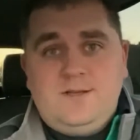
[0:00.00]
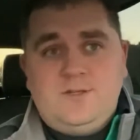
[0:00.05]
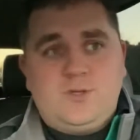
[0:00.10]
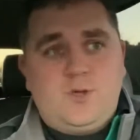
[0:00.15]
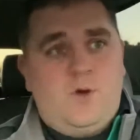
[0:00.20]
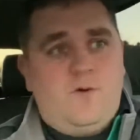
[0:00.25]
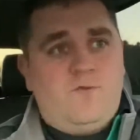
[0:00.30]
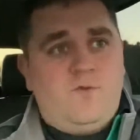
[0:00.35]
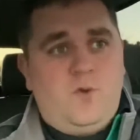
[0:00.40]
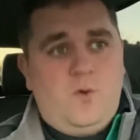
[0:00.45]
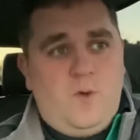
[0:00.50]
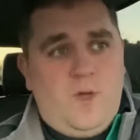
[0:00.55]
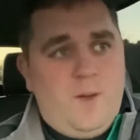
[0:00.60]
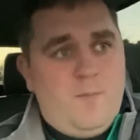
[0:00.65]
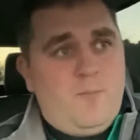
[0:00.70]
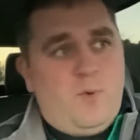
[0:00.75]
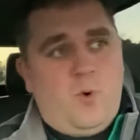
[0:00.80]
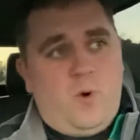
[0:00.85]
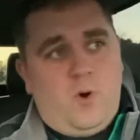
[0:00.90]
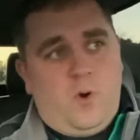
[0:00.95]
So if you
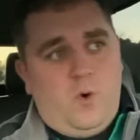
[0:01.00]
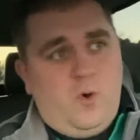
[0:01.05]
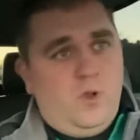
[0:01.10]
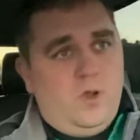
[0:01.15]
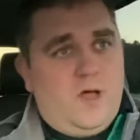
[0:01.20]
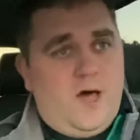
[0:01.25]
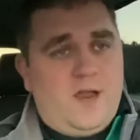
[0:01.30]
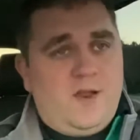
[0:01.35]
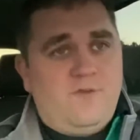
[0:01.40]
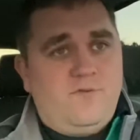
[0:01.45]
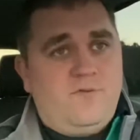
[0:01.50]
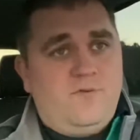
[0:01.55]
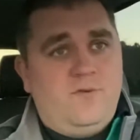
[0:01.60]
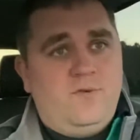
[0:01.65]
import a whole lot of